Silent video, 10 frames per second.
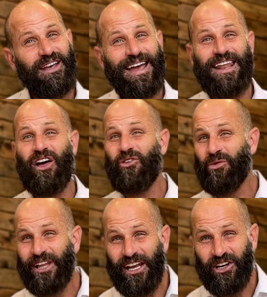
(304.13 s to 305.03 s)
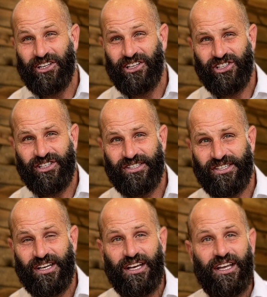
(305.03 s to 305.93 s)
and other related conditions,
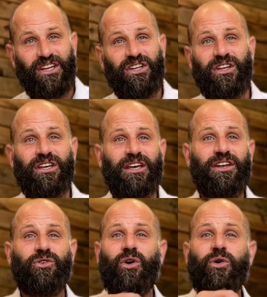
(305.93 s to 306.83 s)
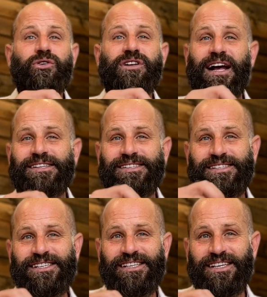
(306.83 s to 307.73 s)
and you're not
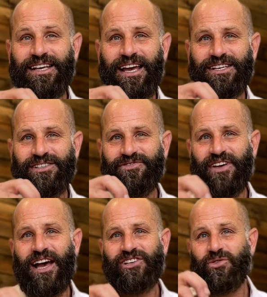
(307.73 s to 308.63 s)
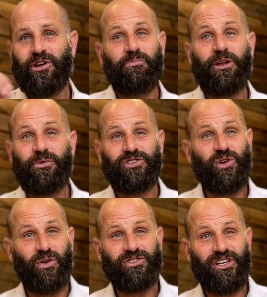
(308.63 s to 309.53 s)
seeing as fast or complete
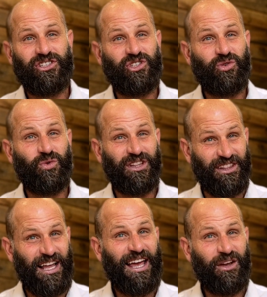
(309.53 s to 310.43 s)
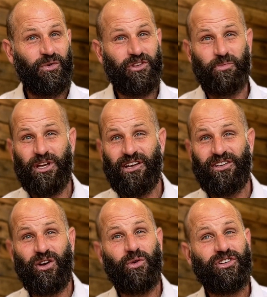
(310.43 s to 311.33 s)
results as you would like with your
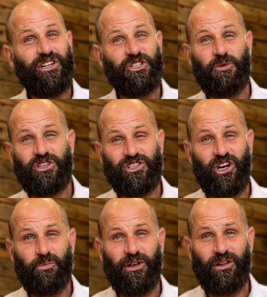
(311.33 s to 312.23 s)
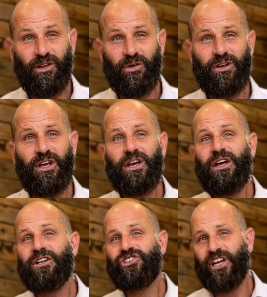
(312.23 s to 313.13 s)
PT, OT, and speech therapy alone,
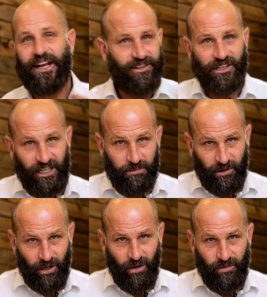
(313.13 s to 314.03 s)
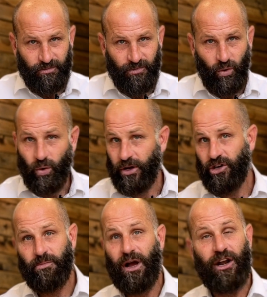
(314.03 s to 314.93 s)
check out the link below or in
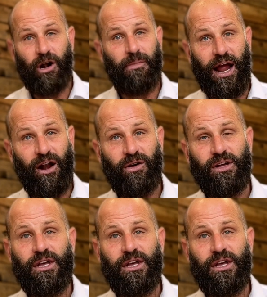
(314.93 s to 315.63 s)
our bio.